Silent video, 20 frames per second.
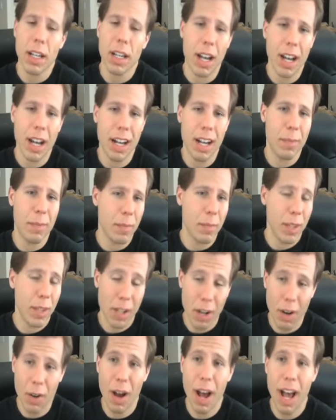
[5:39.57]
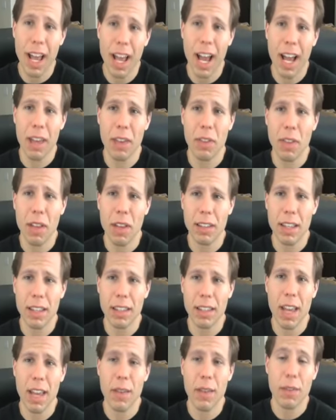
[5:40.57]
you know, I think
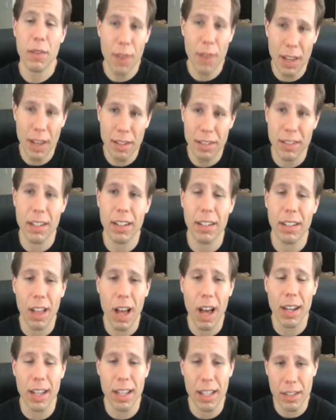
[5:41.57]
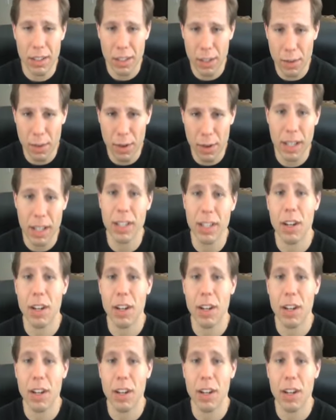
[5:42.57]
that they've invested a lot into it,